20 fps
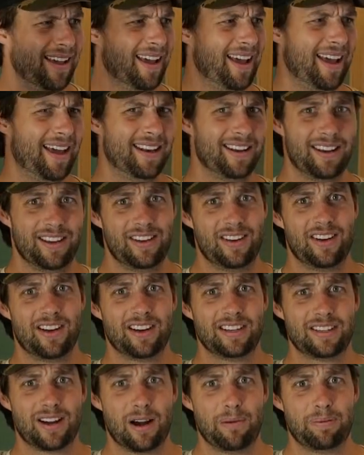And you're a
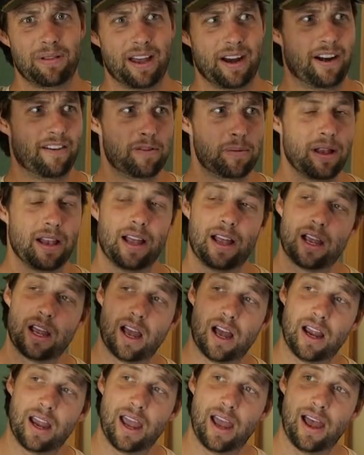guitar player. Everybody like,
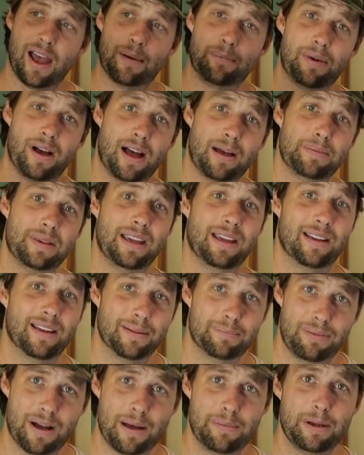oh yeah,
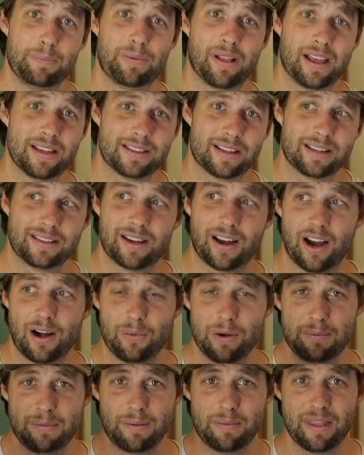Bobby plays guitar.
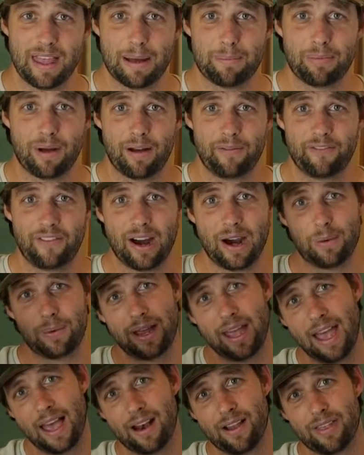Remember that bonfire
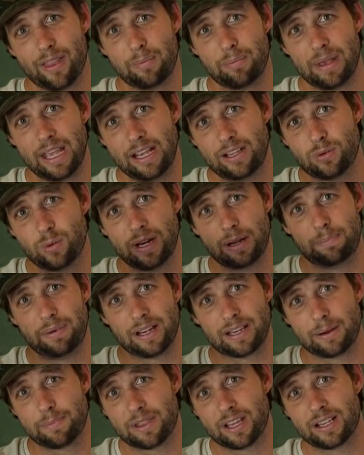we had on the beach when he
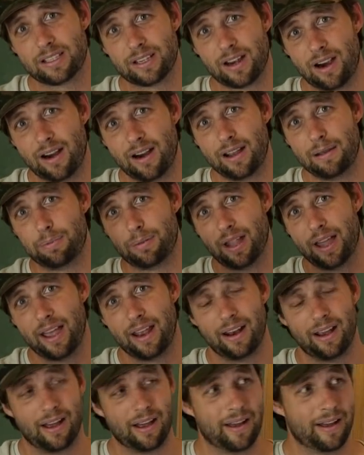picked up the guitar and he
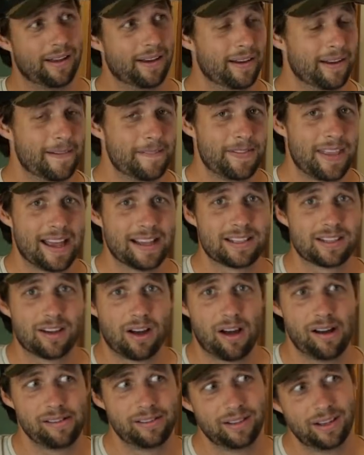played that
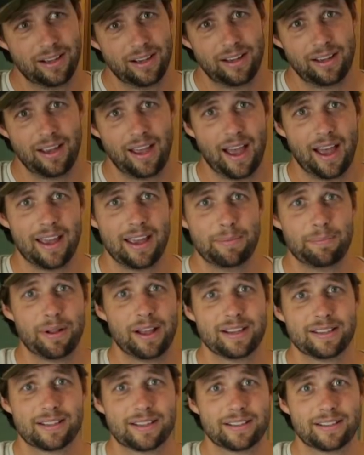song? Yeah, he
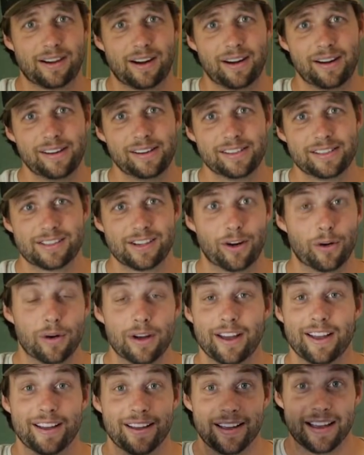plays guitar. So
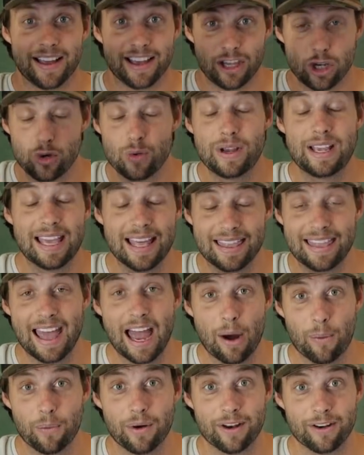you get
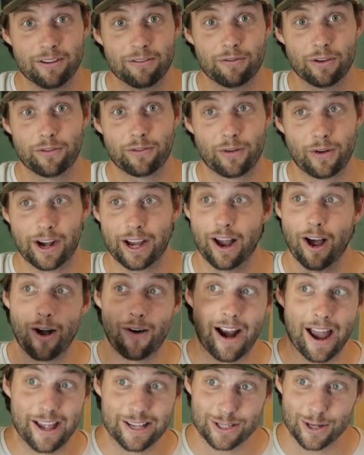that one for free. All
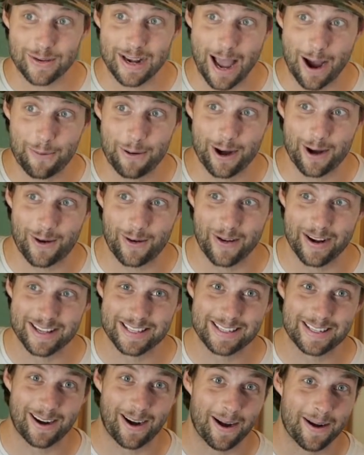right, so now we're going to
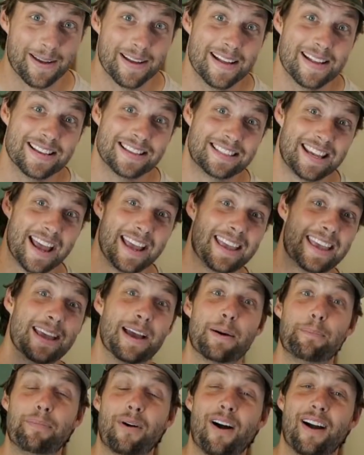start taking
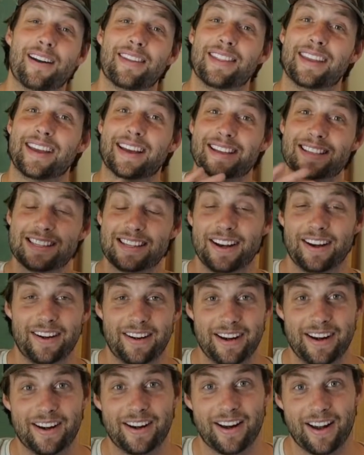apart the
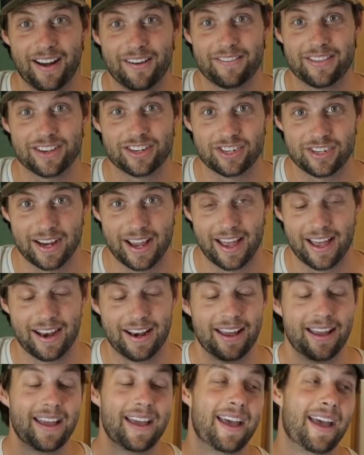exterior of the
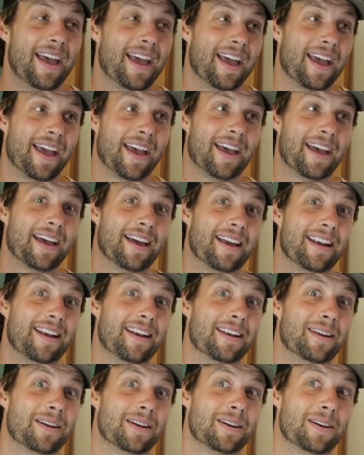shed
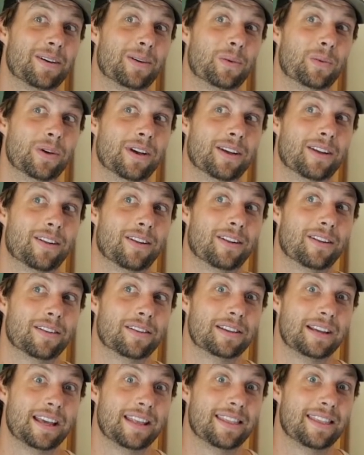and
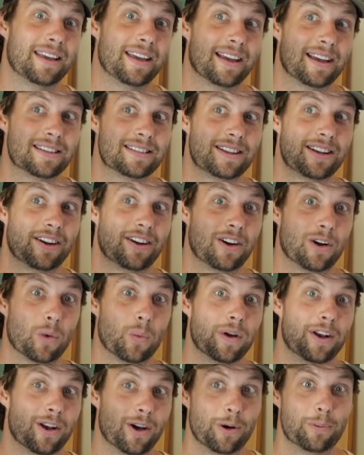we'll get the exterior
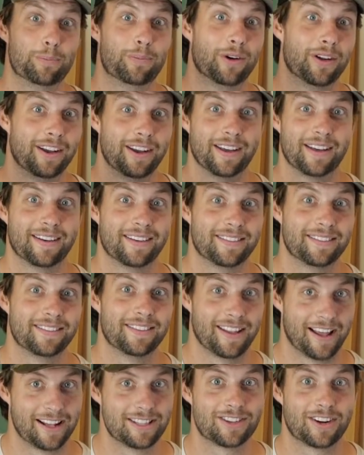window put in.
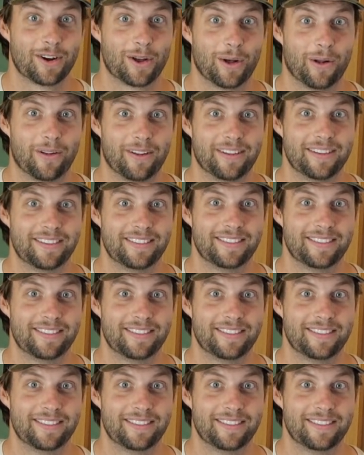That's our goal.